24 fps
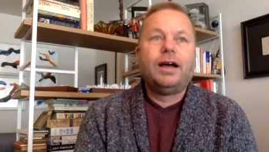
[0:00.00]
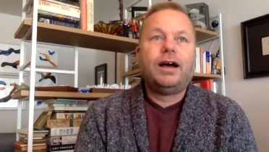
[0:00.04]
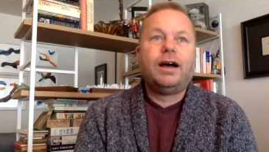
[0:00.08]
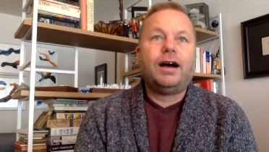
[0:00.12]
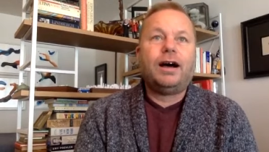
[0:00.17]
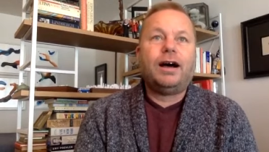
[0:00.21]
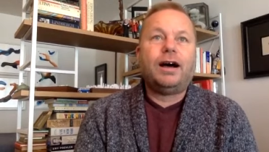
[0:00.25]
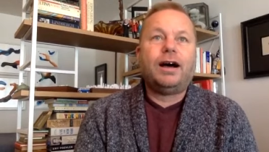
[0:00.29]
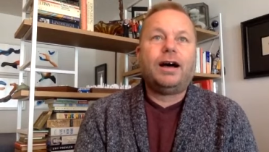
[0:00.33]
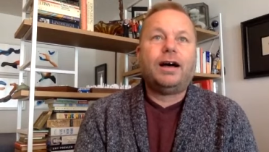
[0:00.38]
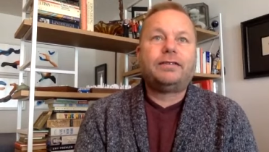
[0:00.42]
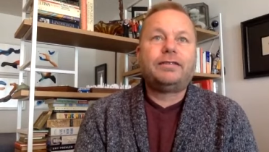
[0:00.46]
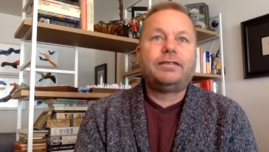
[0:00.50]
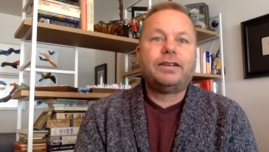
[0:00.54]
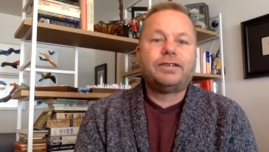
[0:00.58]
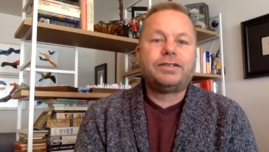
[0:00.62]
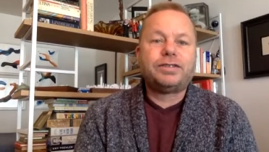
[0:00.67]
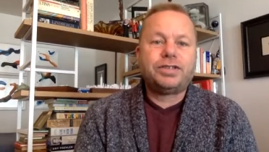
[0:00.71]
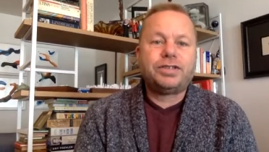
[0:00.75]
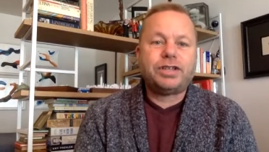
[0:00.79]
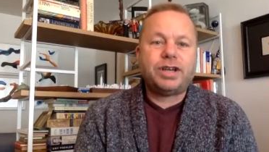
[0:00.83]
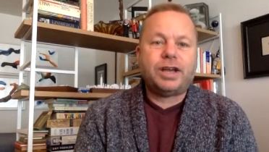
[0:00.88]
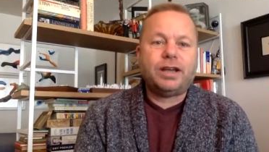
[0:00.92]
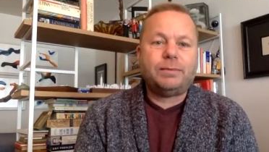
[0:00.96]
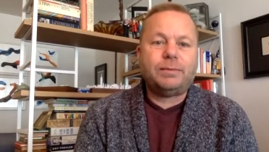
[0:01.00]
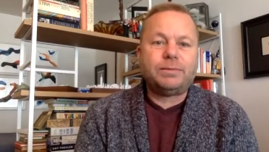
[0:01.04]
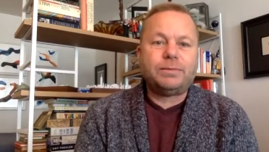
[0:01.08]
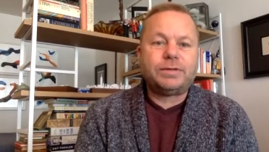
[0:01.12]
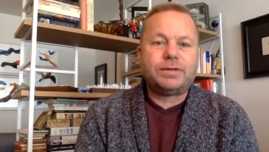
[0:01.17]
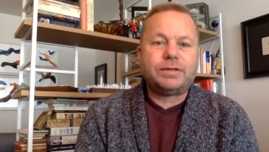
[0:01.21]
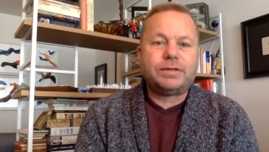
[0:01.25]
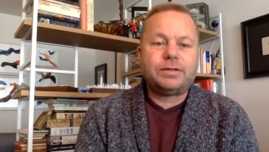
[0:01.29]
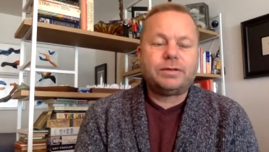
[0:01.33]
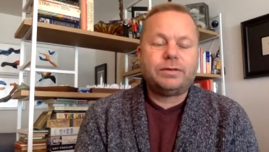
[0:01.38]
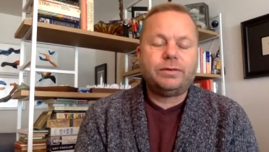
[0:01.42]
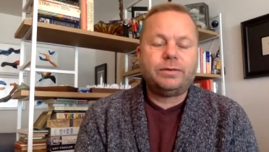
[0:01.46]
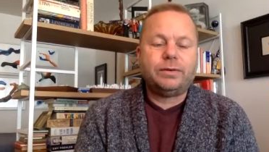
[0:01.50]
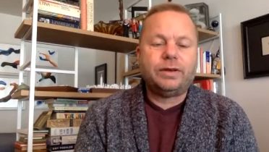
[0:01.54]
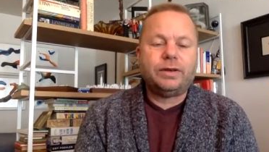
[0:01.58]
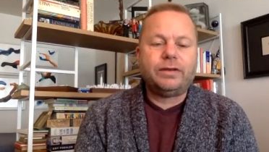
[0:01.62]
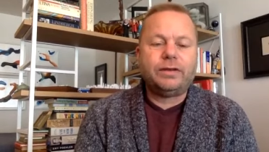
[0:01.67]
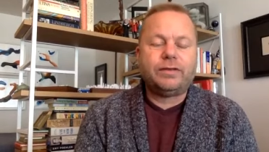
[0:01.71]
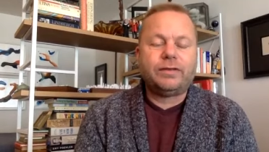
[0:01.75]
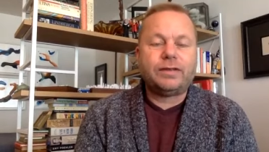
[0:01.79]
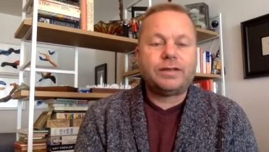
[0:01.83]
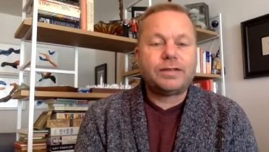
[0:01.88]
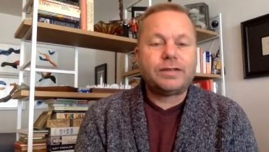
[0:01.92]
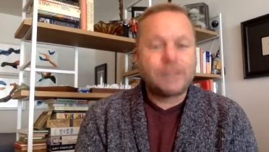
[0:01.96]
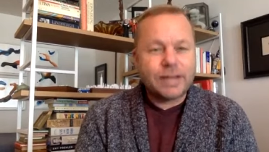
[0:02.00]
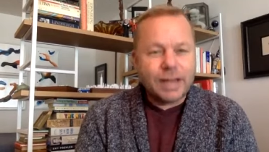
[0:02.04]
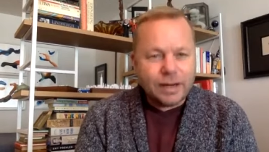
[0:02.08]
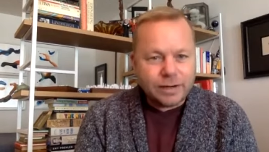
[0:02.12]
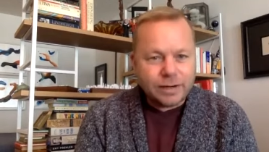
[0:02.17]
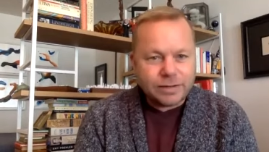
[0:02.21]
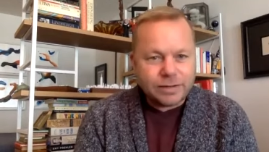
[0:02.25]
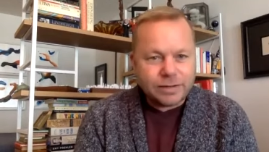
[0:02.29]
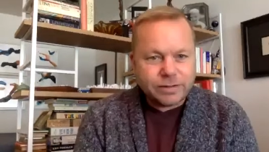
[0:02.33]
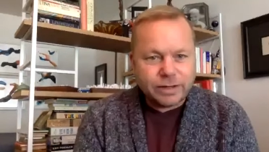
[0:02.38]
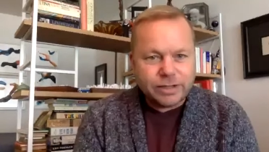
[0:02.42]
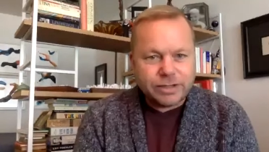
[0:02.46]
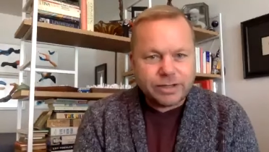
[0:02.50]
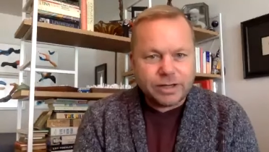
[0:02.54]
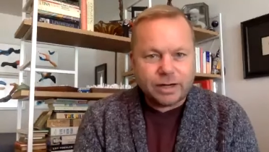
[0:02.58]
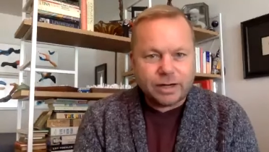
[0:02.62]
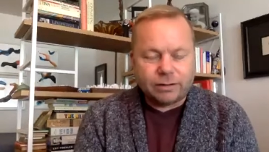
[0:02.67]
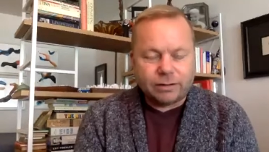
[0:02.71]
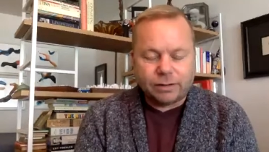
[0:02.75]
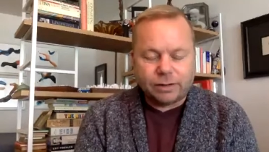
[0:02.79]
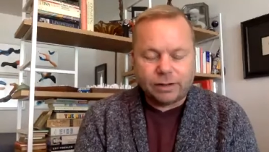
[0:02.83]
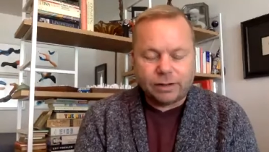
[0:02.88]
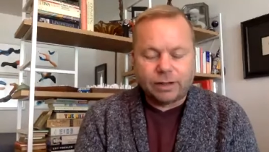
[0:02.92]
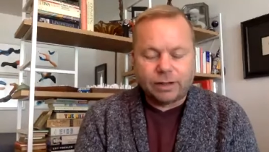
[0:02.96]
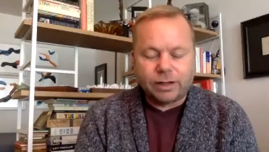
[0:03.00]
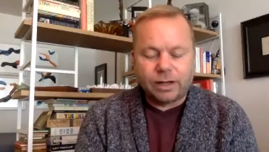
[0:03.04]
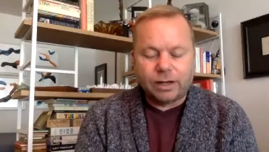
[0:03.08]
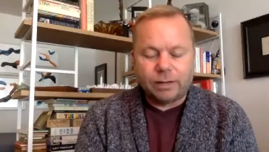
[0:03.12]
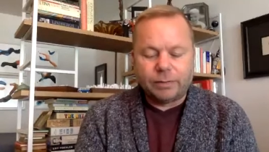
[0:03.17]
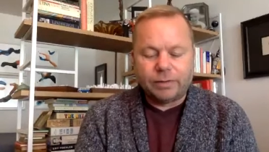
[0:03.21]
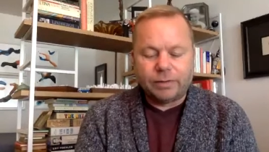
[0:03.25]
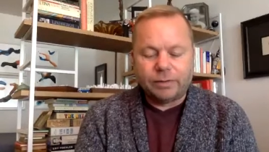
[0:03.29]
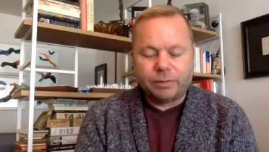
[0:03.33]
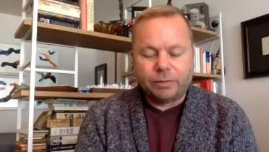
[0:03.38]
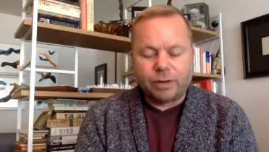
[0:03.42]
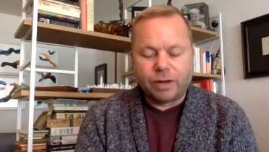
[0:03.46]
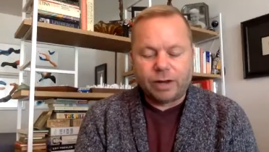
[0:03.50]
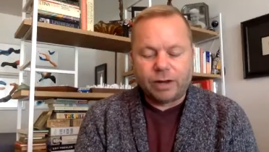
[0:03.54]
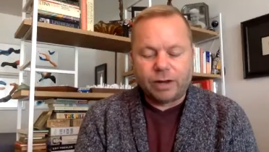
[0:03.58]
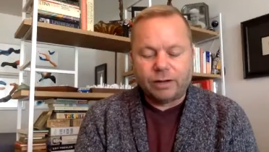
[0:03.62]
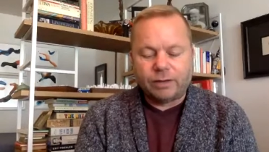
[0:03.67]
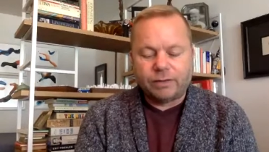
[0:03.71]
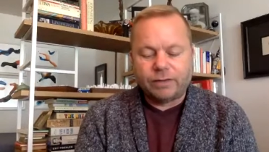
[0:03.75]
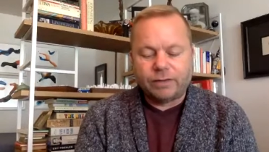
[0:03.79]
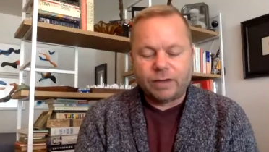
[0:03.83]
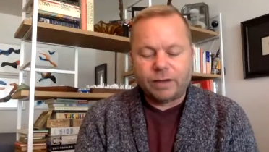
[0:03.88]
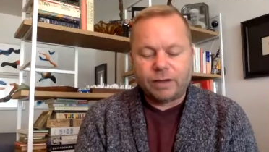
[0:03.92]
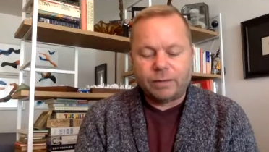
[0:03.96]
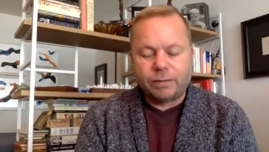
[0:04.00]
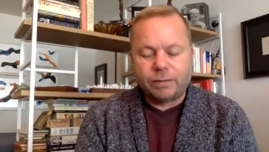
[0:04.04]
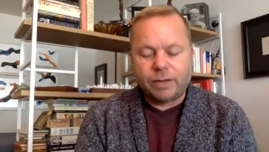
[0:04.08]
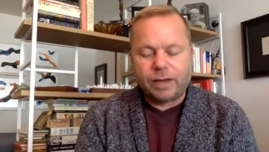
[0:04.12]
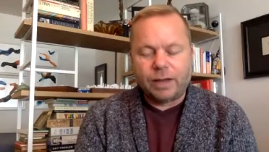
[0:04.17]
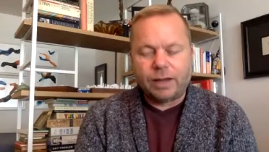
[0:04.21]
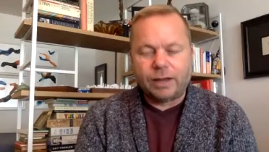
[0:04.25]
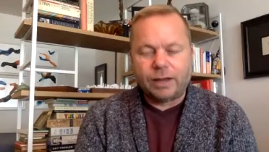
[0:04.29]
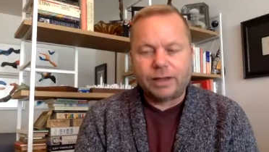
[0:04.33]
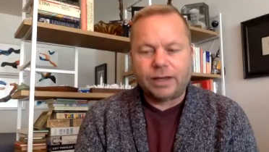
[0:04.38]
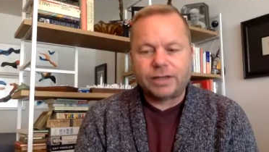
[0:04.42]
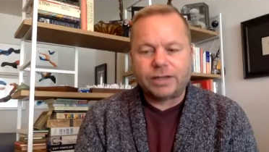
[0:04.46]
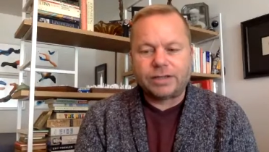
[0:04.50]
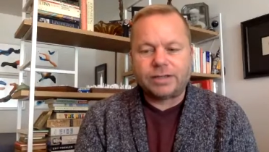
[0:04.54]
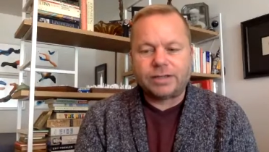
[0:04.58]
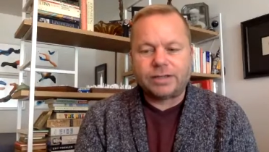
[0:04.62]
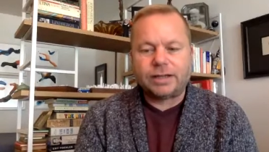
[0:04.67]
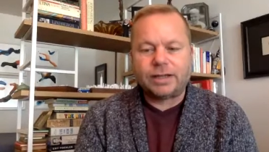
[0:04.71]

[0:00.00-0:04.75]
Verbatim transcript: Uh, Tish James, who is the state attorney general, um, has brought some allegations